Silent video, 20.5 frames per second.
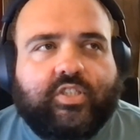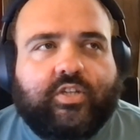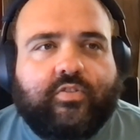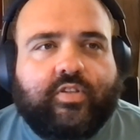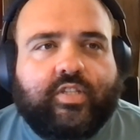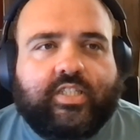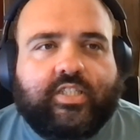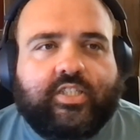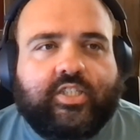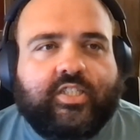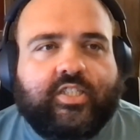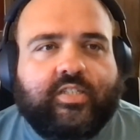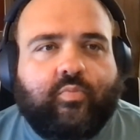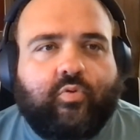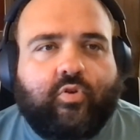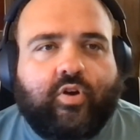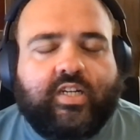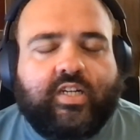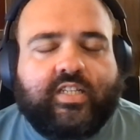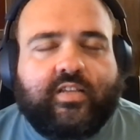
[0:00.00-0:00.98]
so this is just
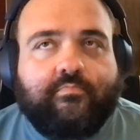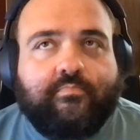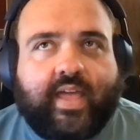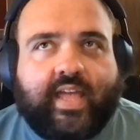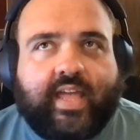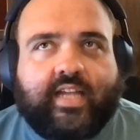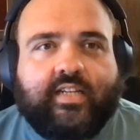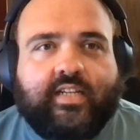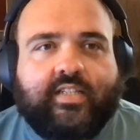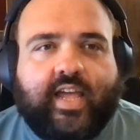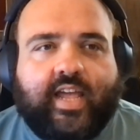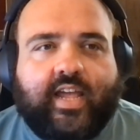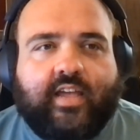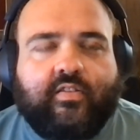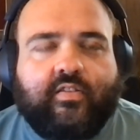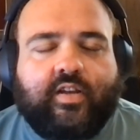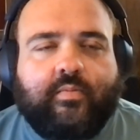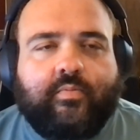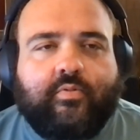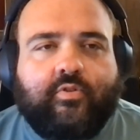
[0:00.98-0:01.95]
important to
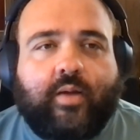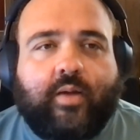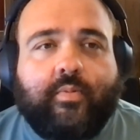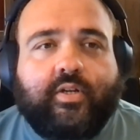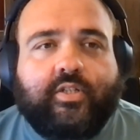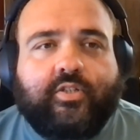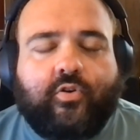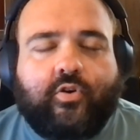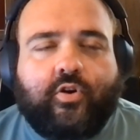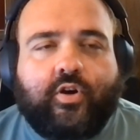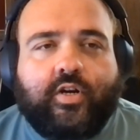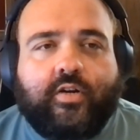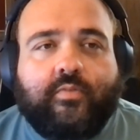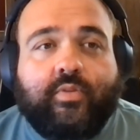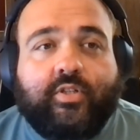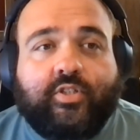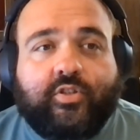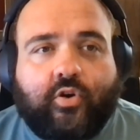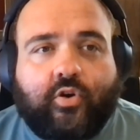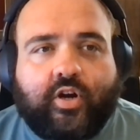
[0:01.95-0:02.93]
maintain the Democrat
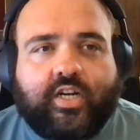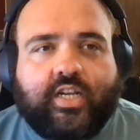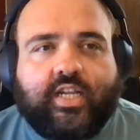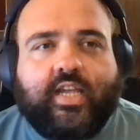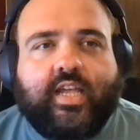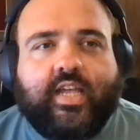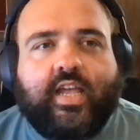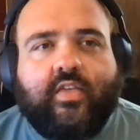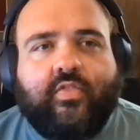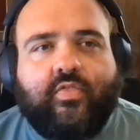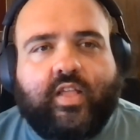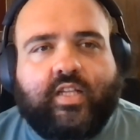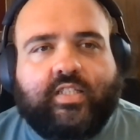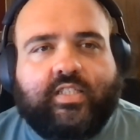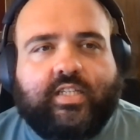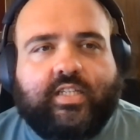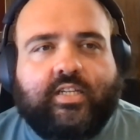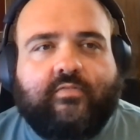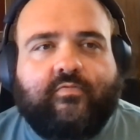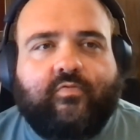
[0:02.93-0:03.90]
major- majority in the
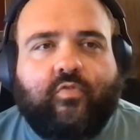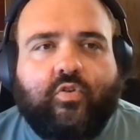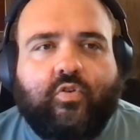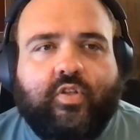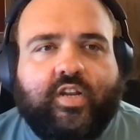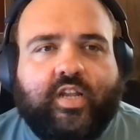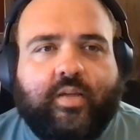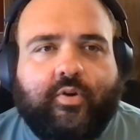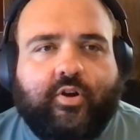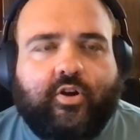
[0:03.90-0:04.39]
Senate for the